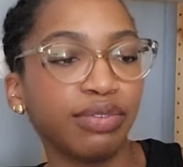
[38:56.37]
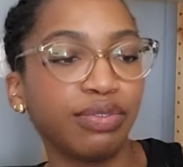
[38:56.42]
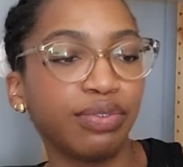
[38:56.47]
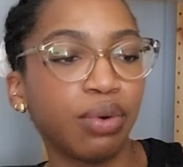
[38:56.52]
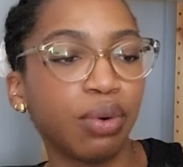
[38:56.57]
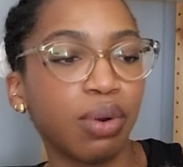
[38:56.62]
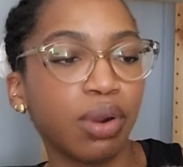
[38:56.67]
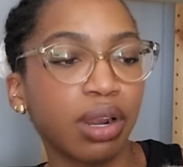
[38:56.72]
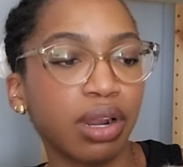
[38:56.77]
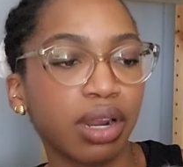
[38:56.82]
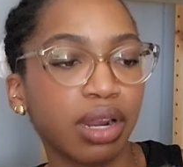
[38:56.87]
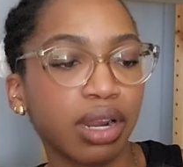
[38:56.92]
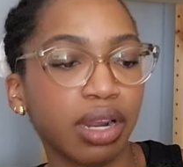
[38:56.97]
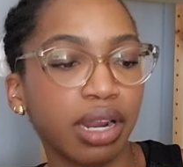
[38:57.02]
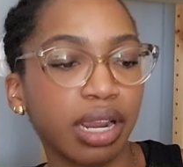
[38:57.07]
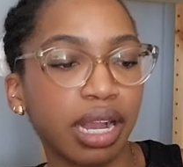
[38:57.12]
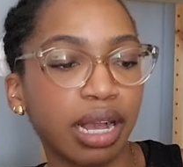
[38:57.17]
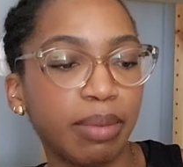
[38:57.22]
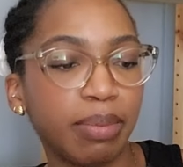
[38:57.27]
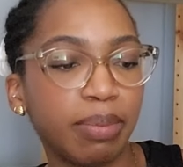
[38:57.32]

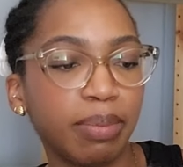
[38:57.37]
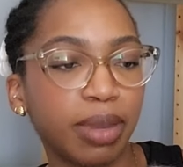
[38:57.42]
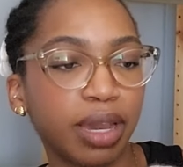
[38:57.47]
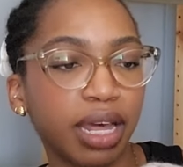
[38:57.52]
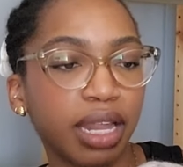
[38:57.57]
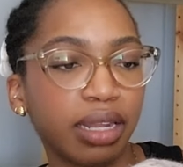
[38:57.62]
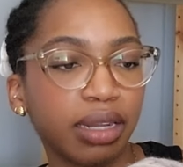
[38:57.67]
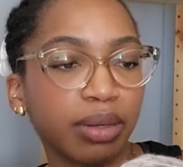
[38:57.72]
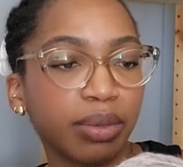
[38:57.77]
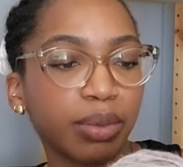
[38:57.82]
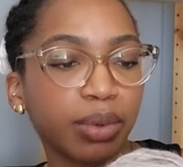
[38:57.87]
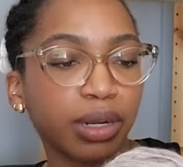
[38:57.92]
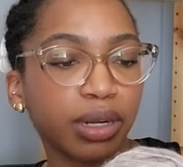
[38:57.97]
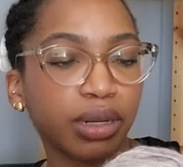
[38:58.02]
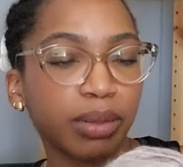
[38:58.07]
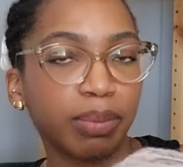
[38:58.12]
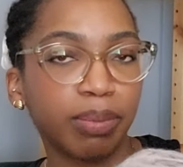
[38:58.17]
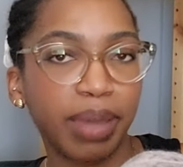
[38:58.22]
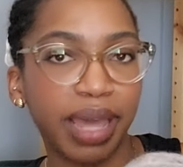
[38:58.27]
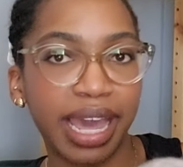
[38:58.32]
for a Colourwork
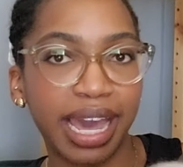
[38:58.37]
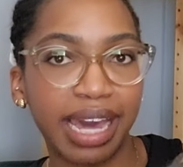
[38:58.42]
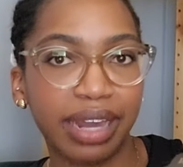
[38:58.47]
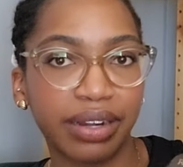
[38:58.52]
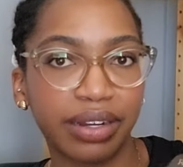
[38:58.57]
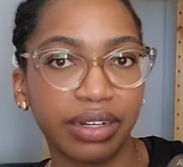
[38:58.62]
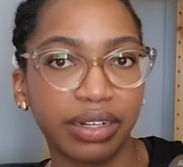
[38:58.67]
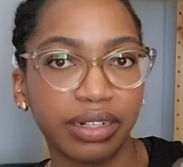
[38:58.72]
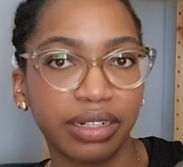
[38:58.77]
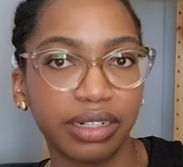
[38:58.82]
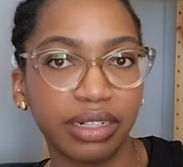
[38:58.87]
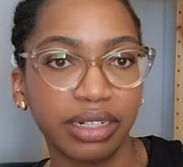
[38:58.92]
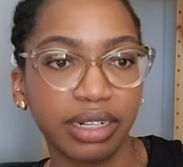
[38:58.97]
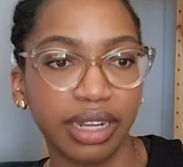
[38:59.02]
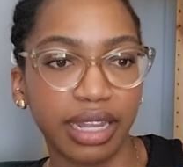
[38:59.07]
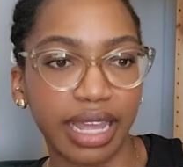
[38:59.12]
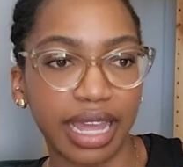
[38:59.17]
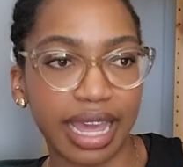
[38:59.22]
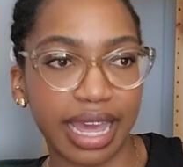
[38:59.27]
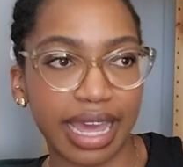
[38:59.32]
pattern,
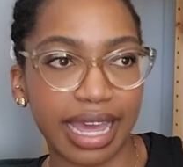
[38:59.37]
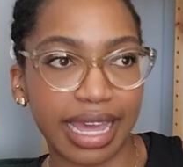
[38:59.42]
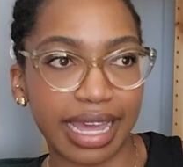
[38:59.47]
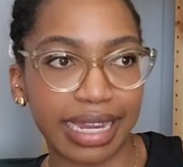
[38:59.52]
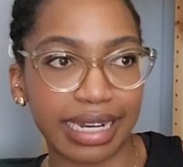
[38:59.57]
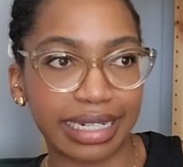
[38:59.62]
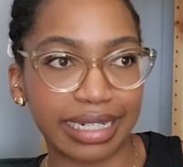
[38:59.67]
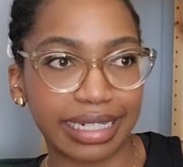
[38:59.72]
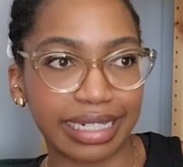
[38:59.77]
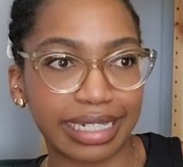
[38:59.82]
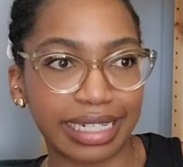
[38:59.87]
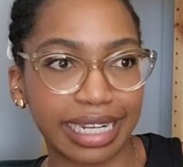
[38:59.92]
and